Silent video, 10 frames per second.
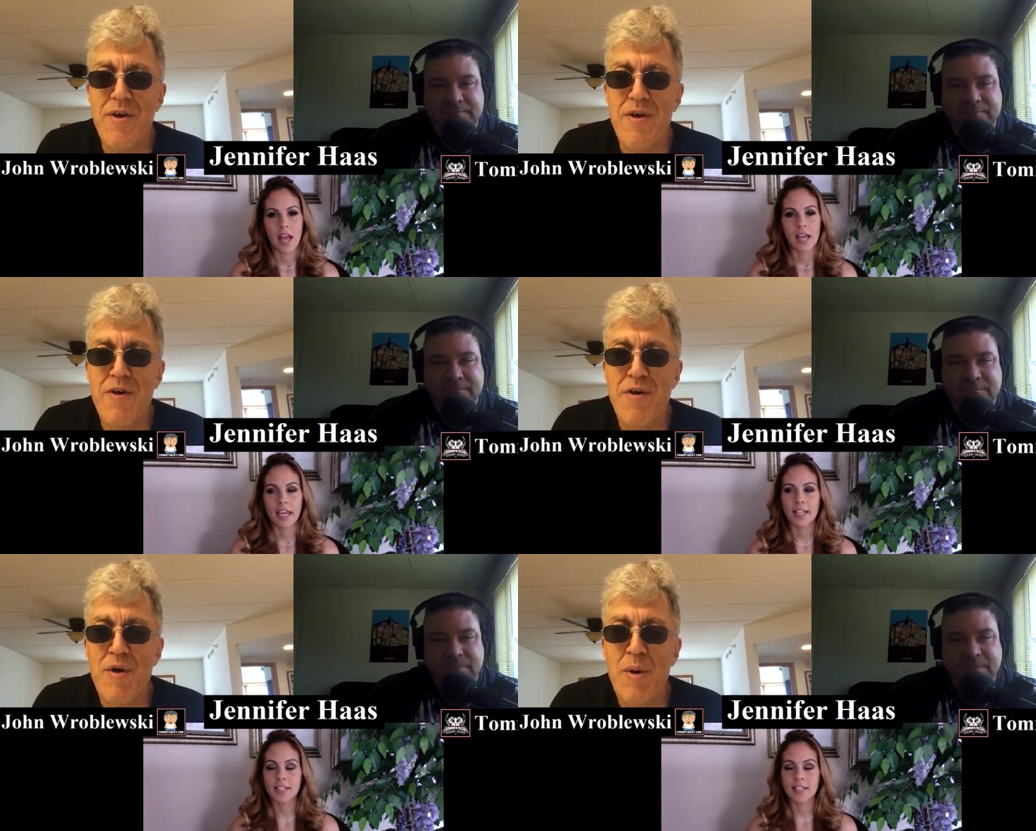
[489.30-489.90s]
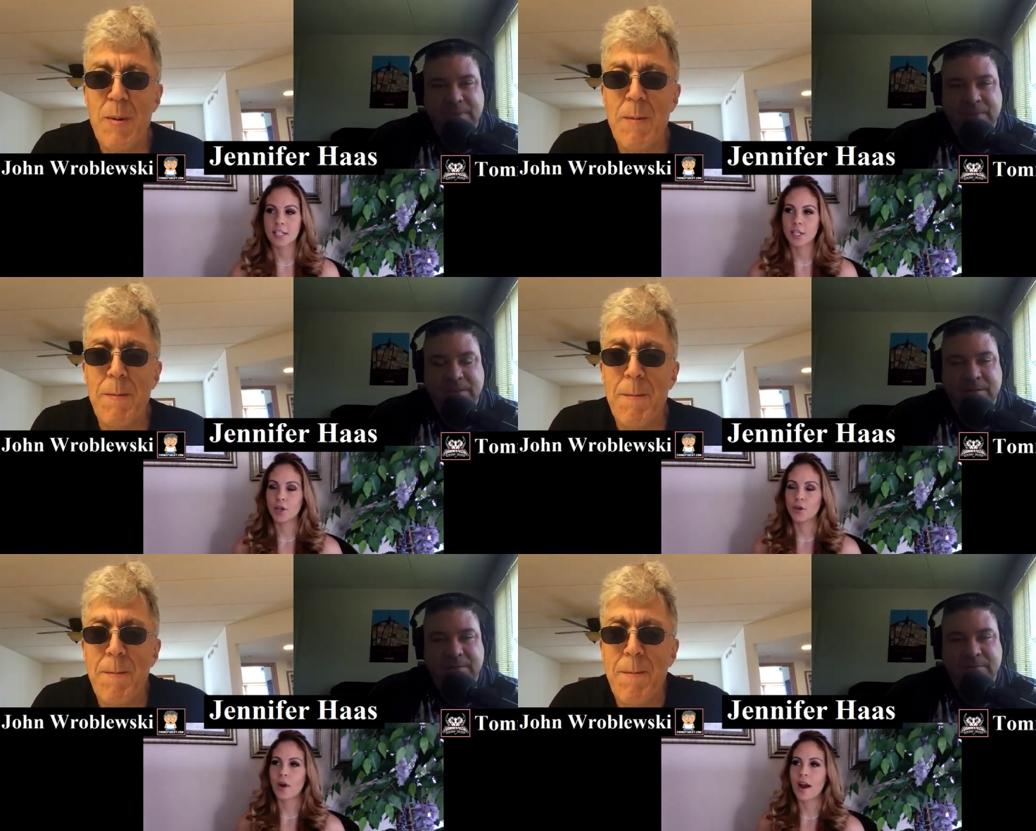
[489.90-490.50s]
Speaker 1: It, you
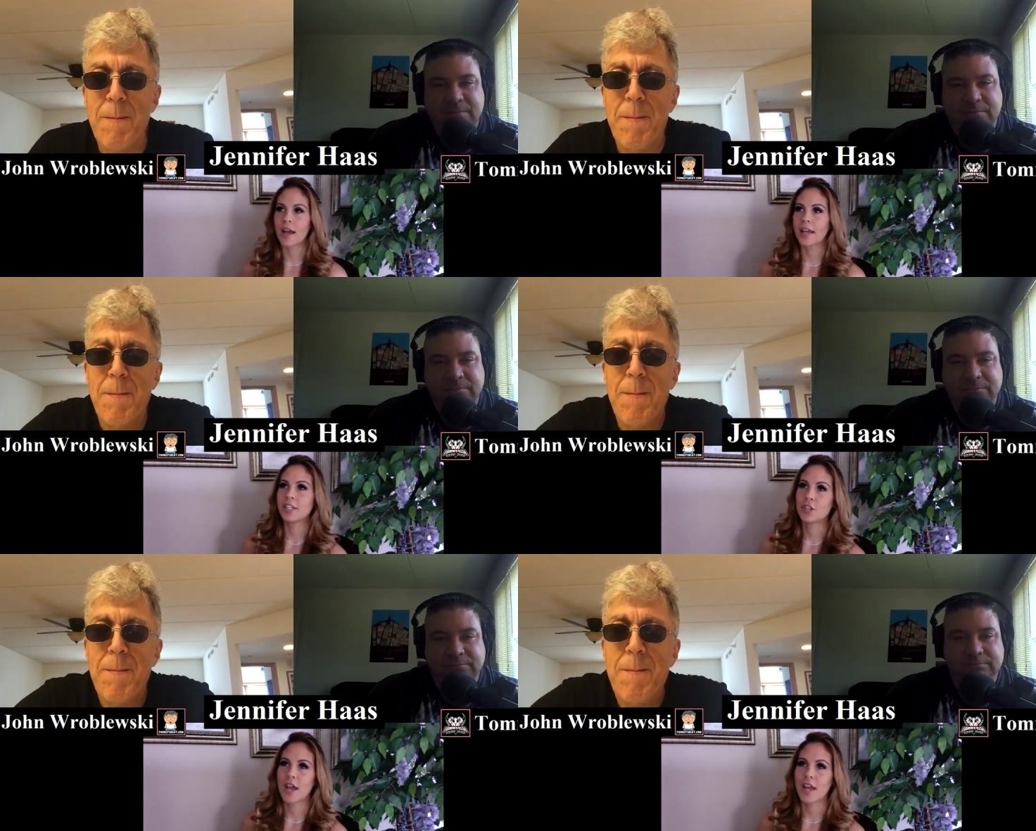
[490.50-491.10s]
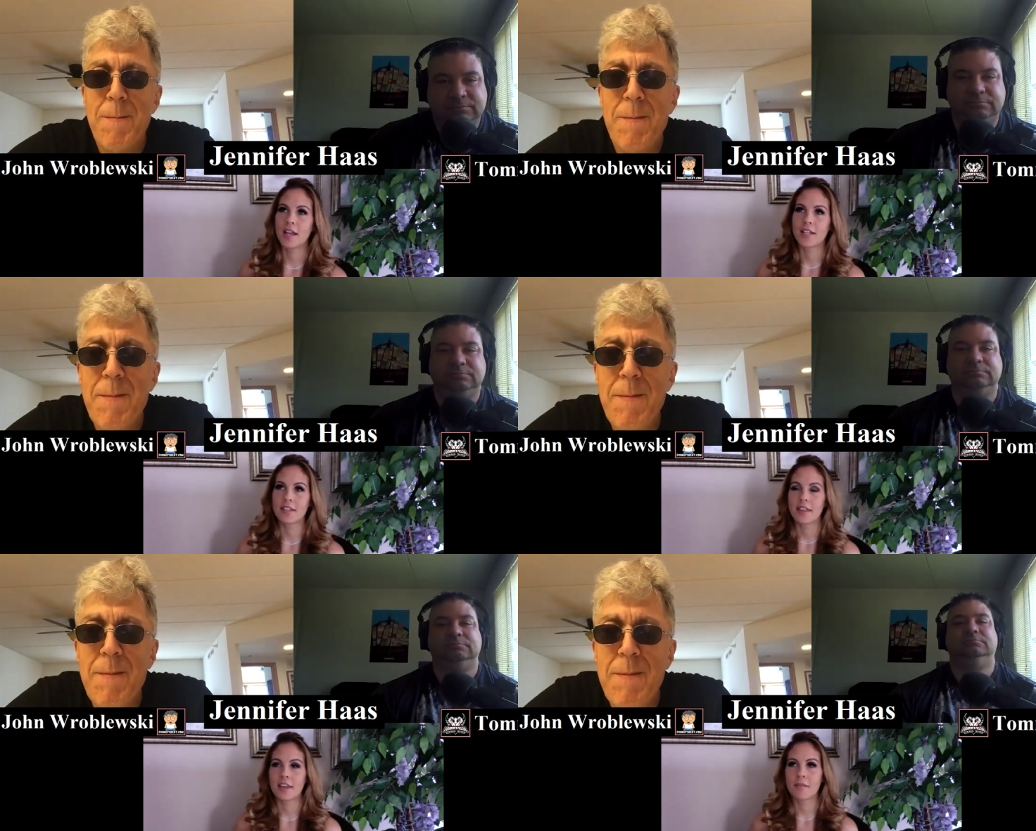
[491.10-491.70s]
know, I try not to
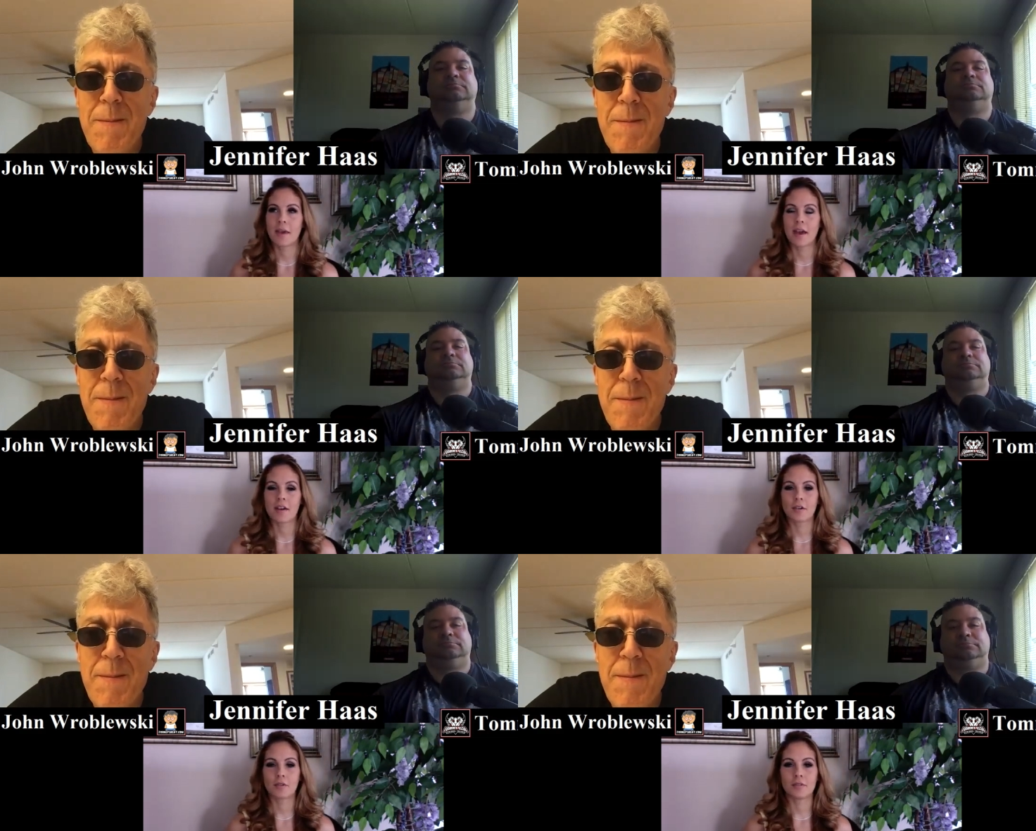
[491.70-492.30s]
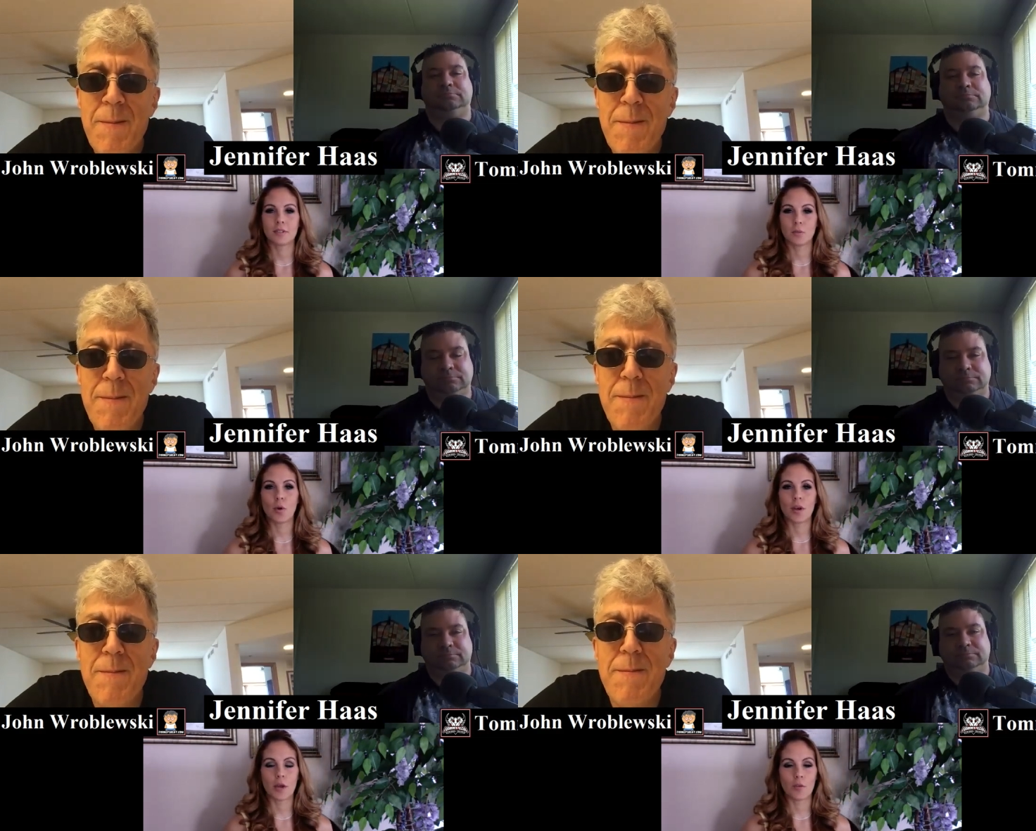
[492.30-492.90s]
think about
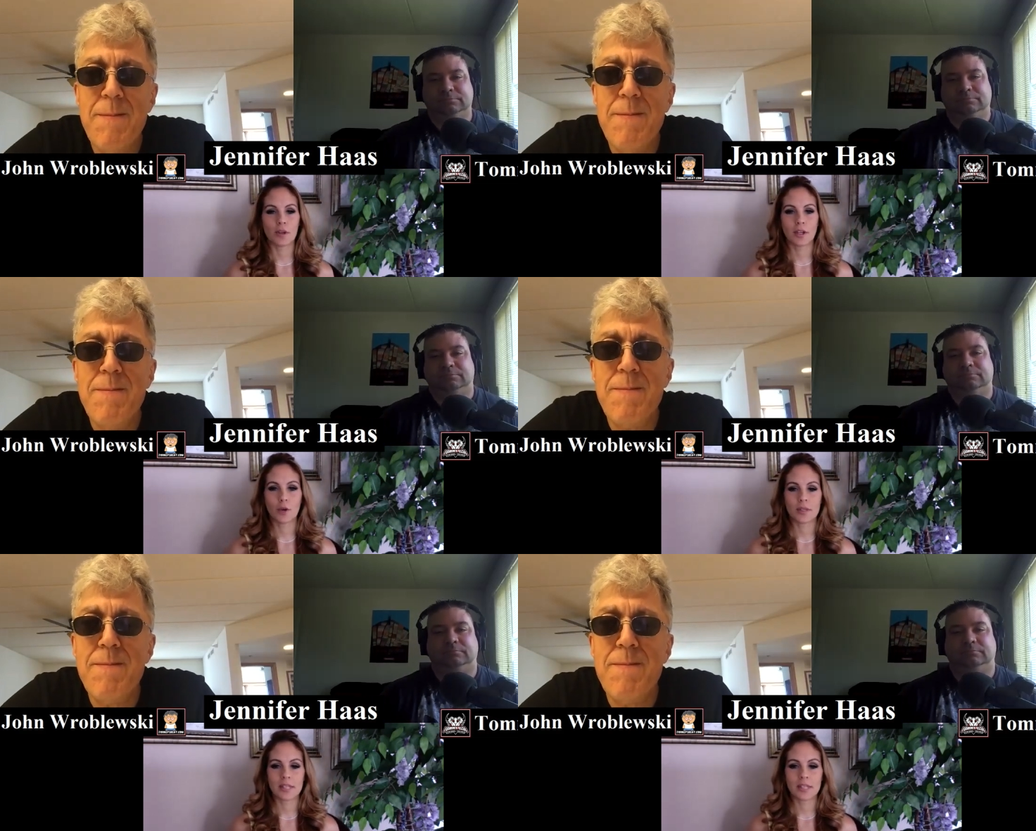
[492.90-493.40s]
what I want to go with.